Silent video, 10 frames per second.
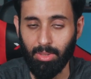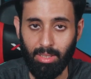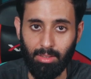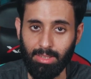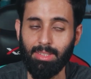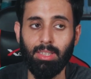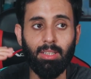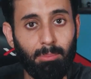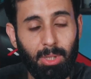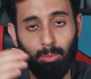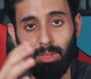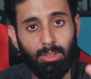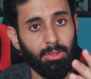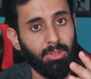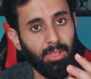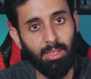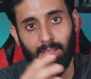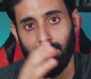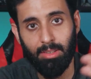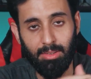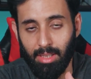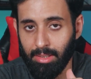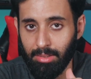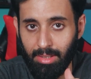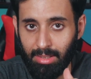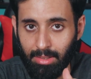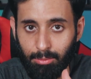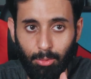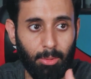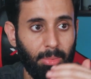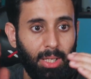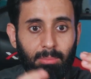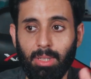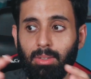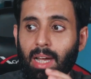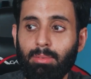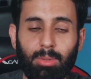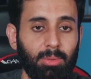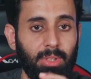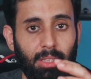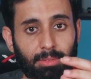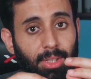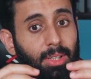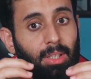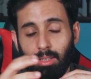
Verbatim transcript: Okay, let's say. But once you start, let's say you start your test at 4 p.m., then you have to give it.